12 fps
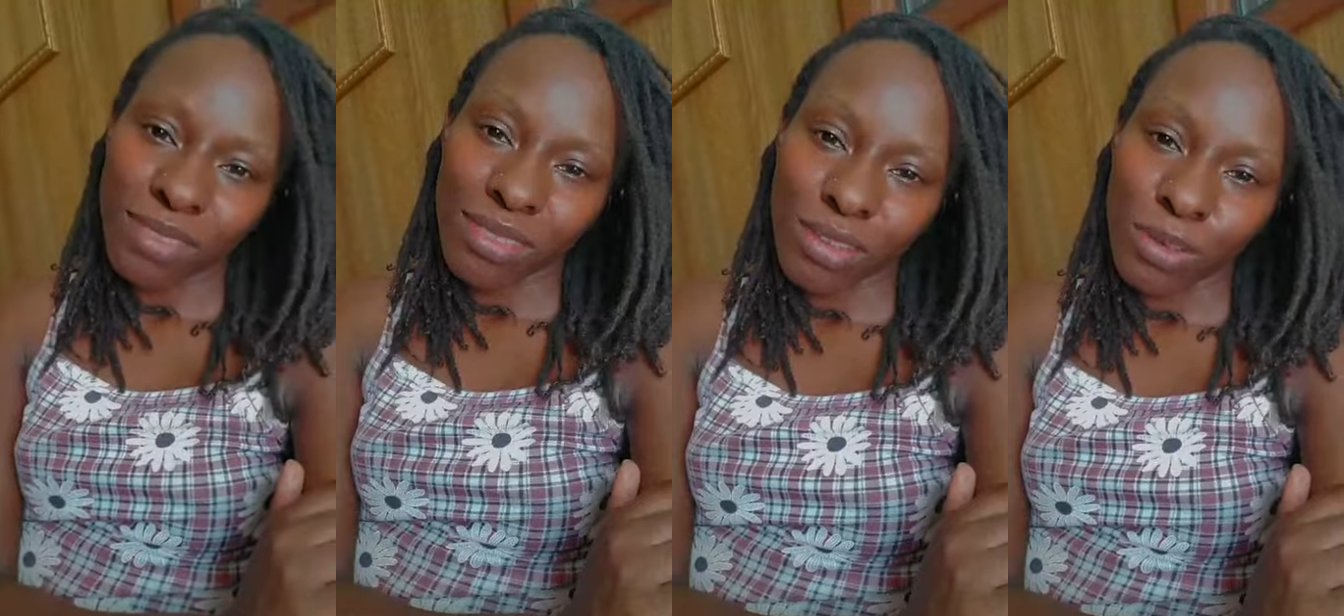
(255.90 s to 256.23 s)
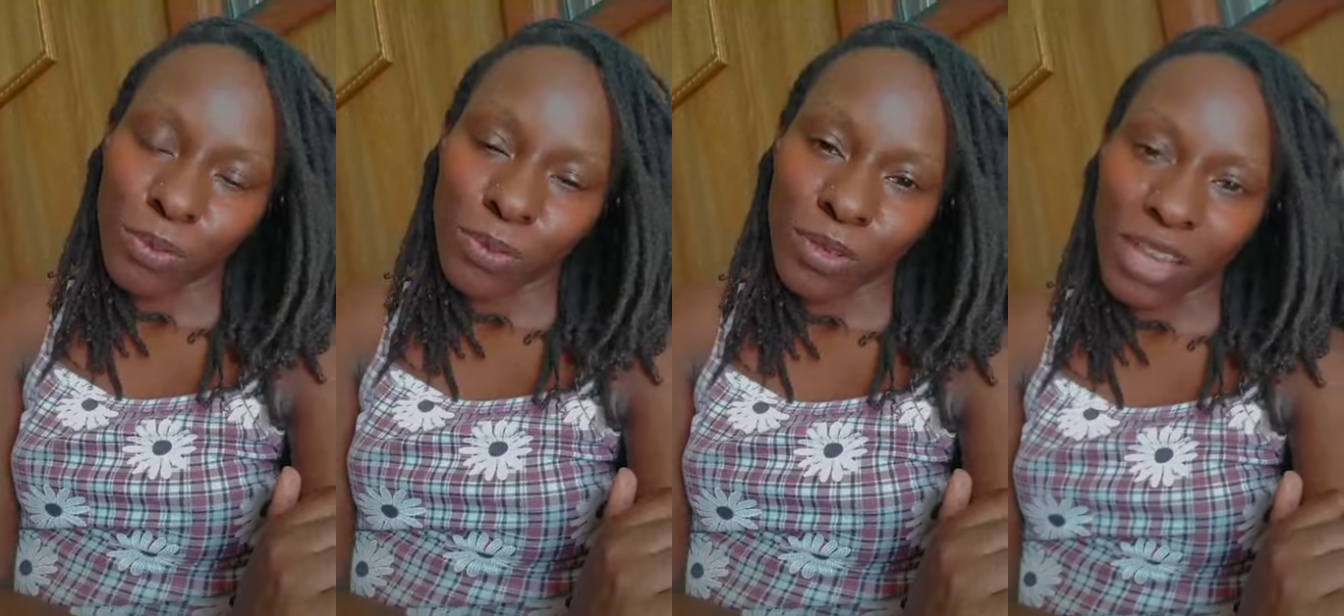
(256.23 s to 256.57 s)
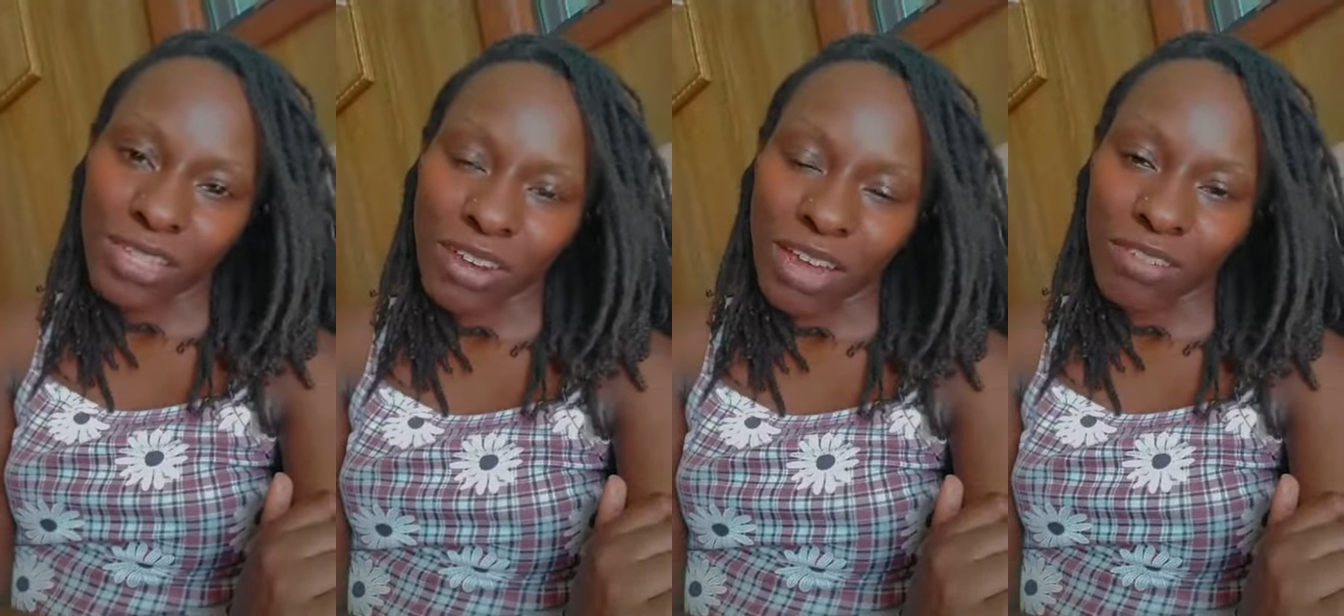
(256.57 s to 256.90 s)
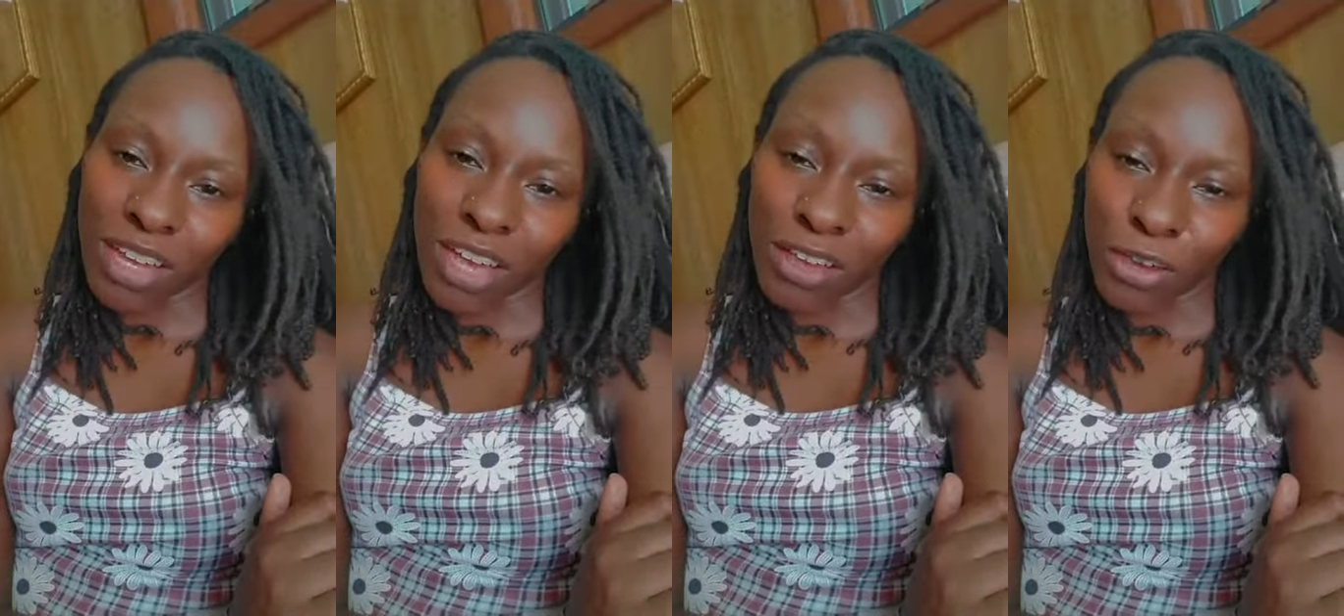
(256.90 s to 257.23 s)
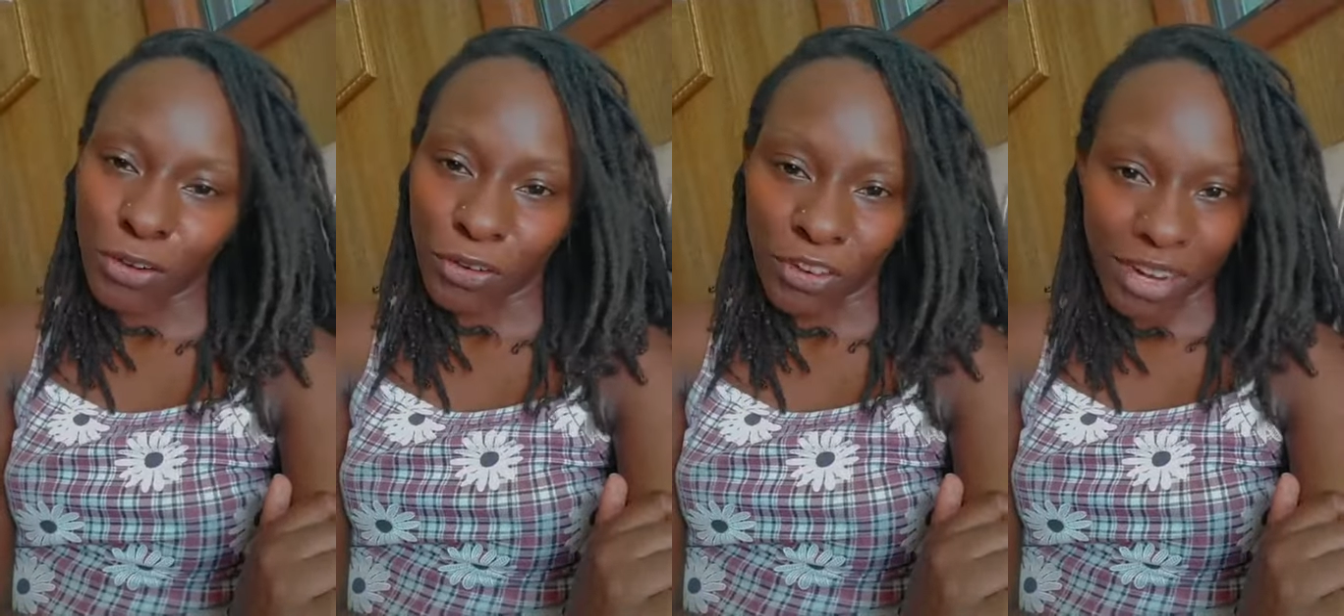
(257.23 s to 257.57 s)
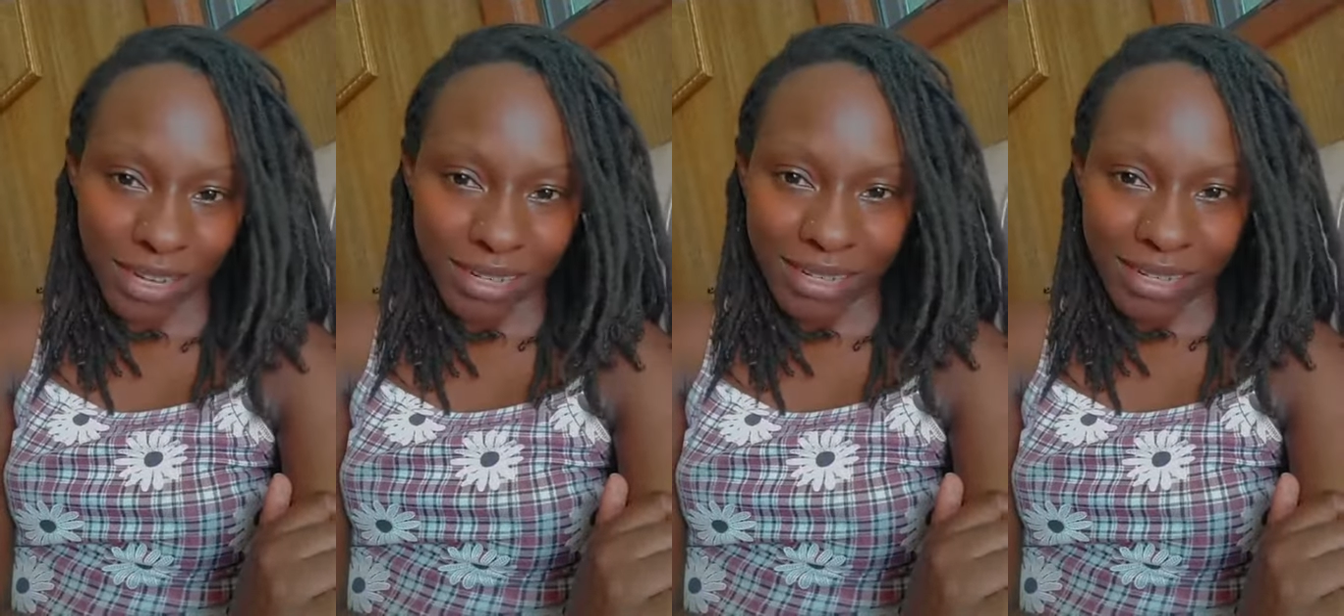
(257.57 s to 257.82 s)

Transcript: I hope you guys are having a great